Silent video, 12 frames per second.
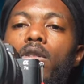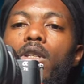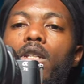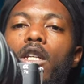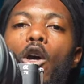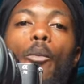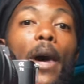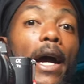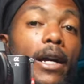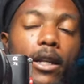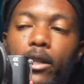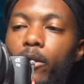You should go
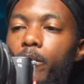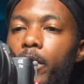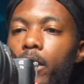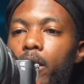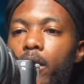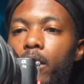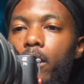back a little bit,